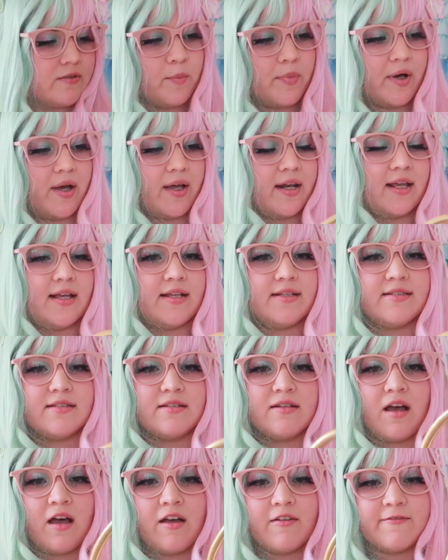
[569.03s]
but it's
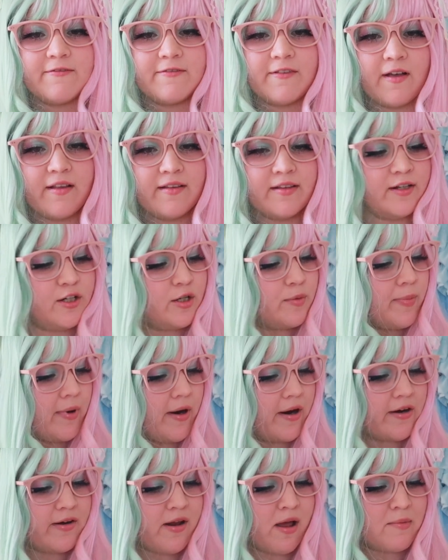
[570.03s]
not falling
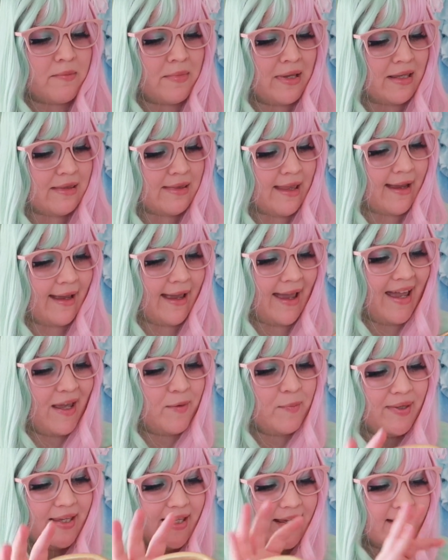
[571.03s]
apart on me like
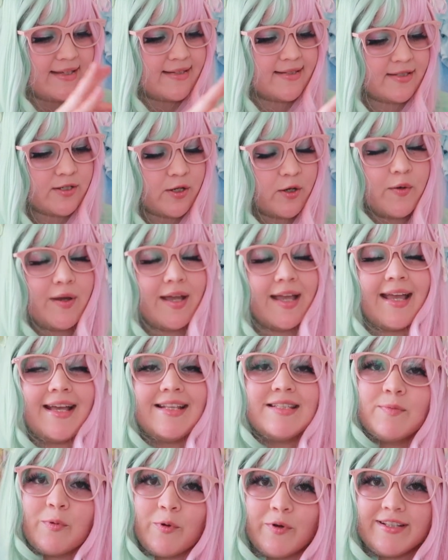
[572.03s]
AP, so it
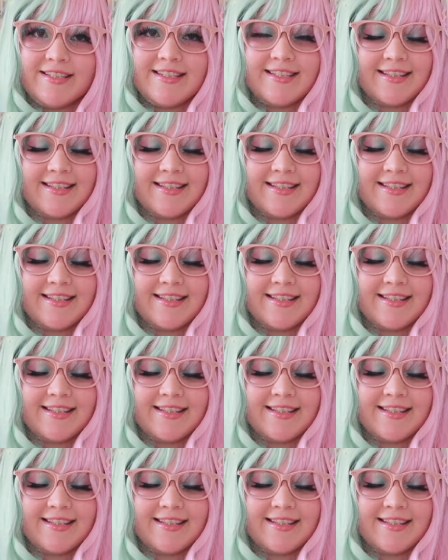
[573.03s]
gets points